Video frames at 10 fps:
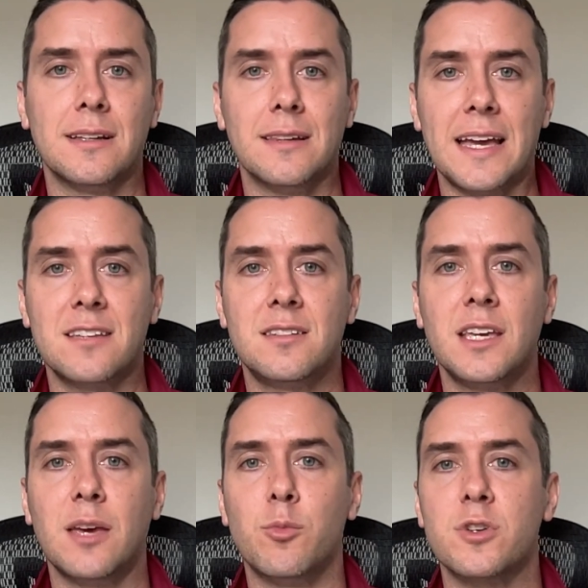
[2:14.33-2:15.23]

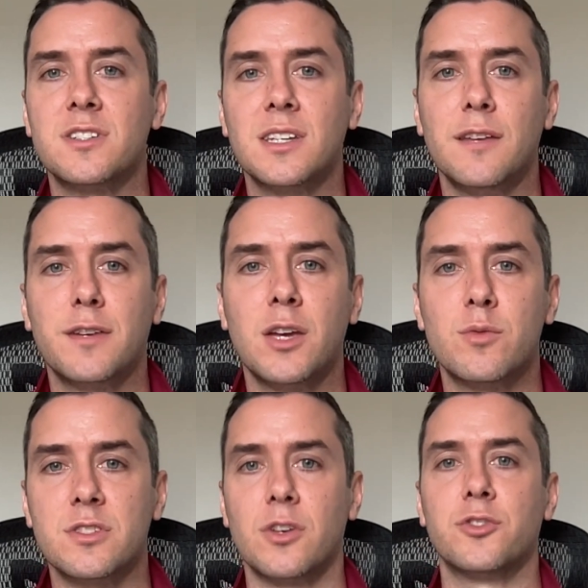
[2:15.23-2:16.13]
lasting and more significant
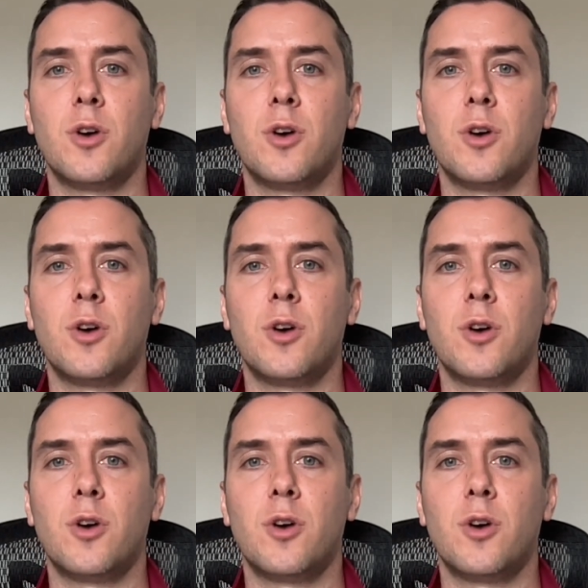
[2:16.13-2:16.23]
results